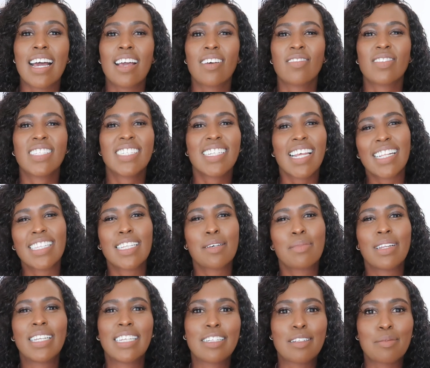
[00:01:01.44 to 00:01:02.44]
I have styled
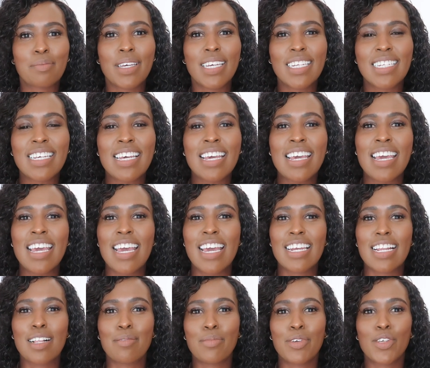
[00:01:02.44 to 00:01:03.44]
them a little bit,
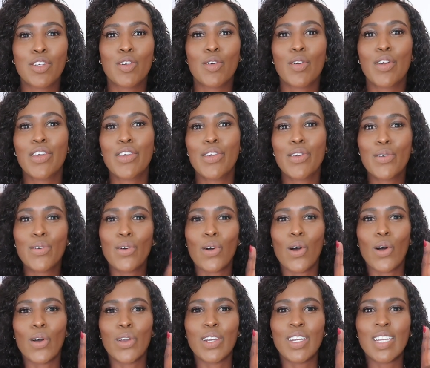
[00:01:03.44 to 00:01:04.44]
and I'll be showing you
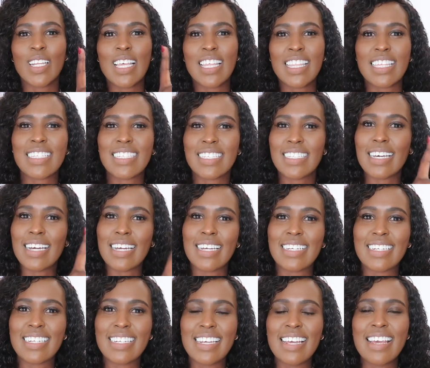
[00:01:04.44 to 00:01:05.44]
on this
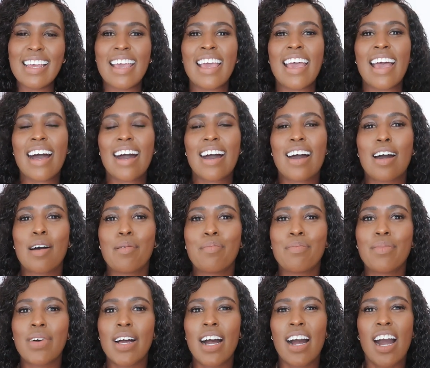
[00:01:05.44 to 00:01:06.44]
side
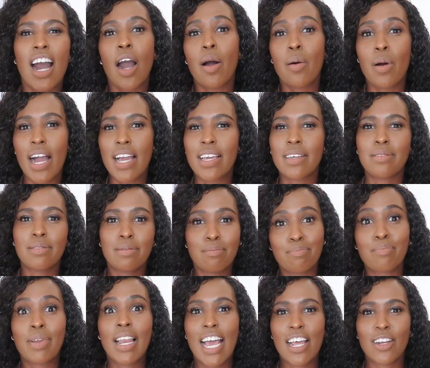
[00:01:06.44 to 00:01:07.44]
how I
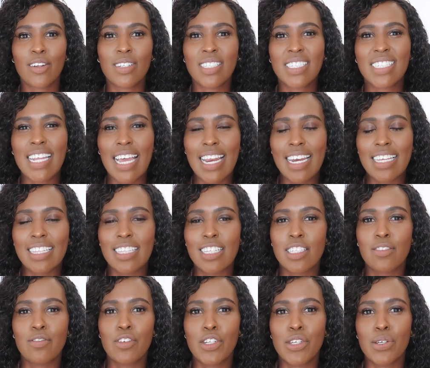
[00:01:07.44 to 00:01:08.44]
plan on styling
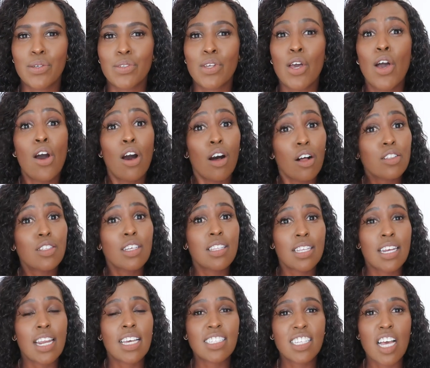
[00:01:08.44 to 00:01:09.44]
these videos. Also, in
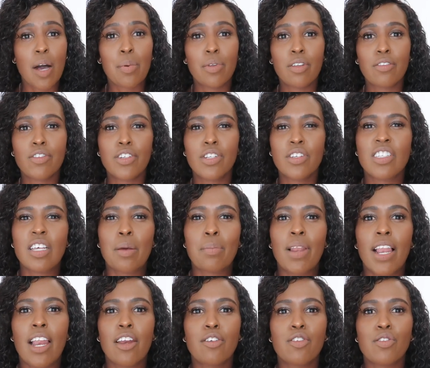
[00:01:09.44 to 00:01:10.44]
the next couple of videos, I
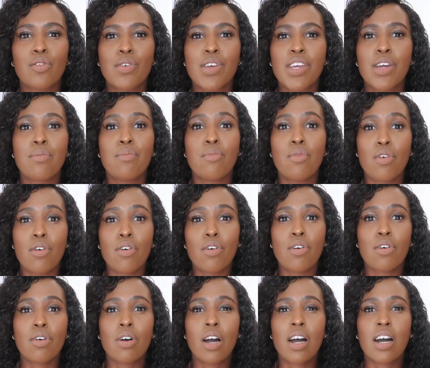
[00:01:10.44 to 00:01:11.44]
plan on doing
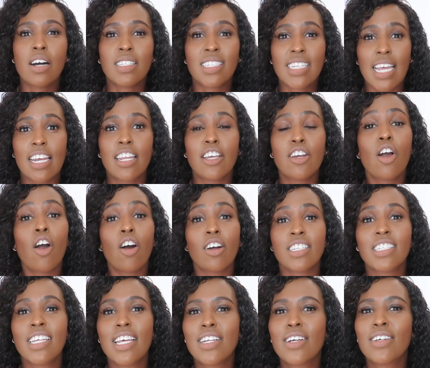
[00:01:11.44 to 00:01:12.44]
more styling
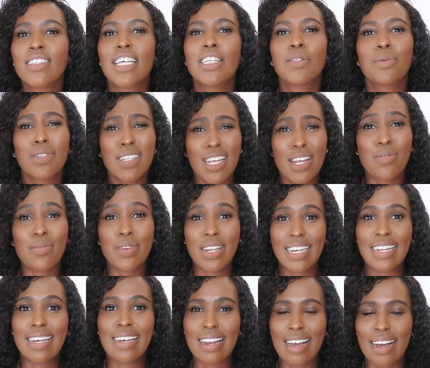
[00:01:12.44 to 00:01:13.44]
content because that's what I
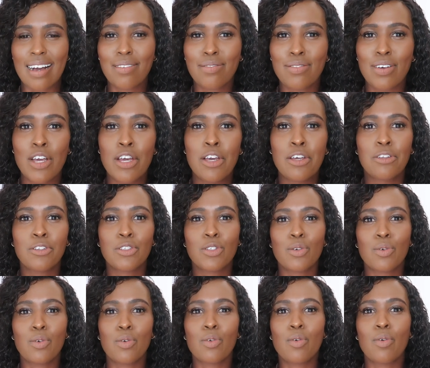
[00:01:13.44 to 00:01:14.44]
really love.
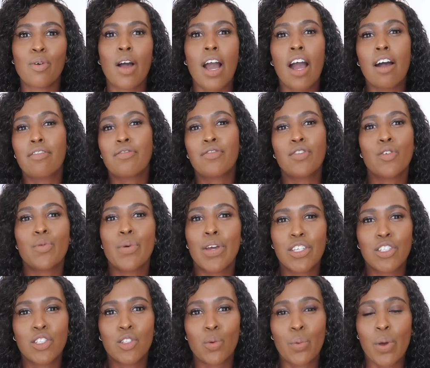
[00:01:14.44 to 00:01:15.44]
So a few
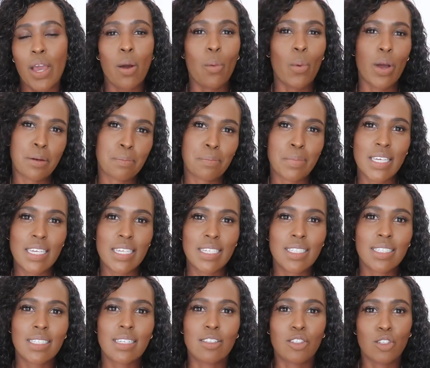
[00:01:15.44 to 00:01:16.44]
ways to wear one
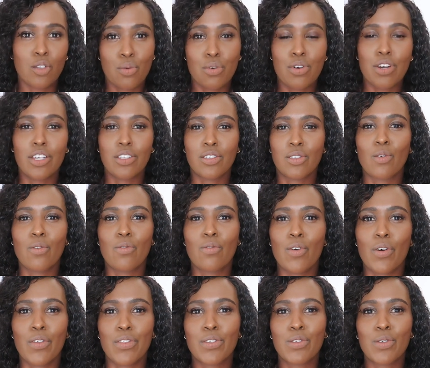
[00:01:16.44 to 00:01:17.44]
piece and so on and so
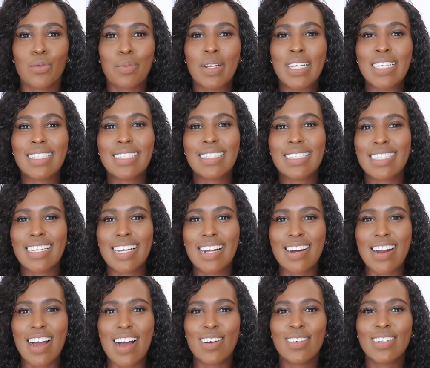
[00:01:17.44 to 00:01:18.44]
forth. So please stick
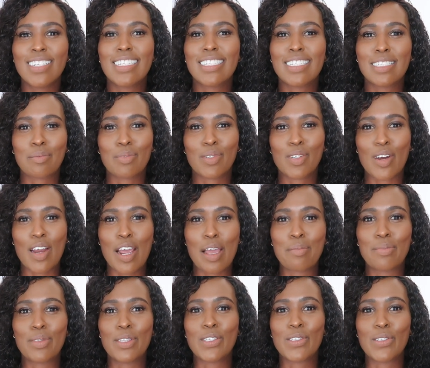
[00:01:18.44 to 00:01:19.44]
around,
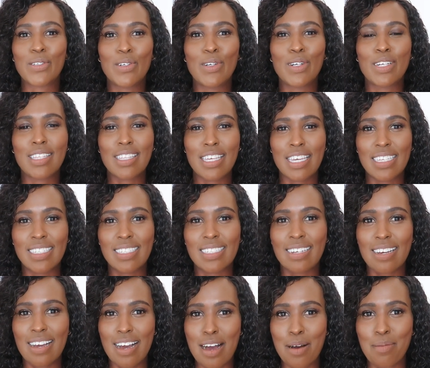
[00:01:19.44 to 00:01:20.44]
subscribe, there's good things
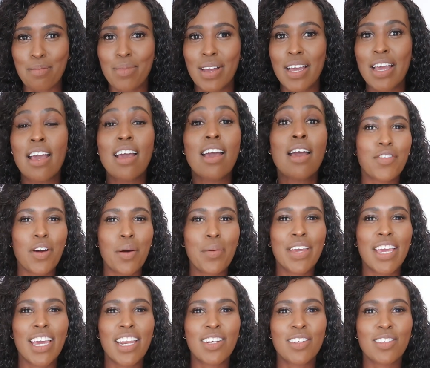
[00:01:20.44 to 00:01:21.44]
to come. Before
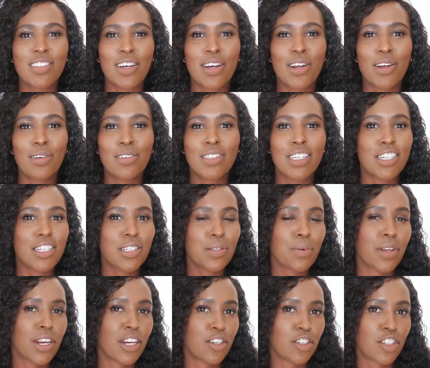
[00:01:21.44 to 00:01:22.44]
we get into the clothes, I
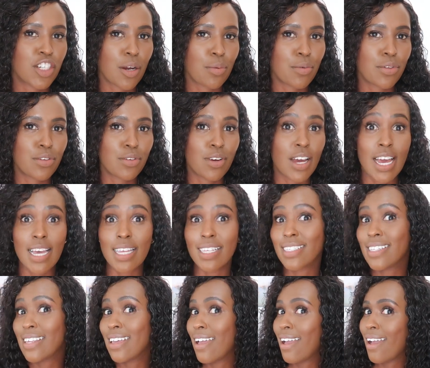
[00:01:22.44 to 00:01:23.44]
just wanted to share with you
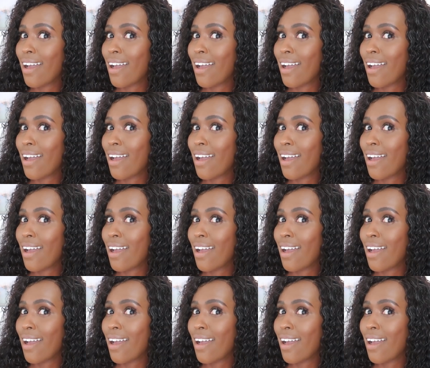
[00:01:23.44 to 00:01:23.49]
guys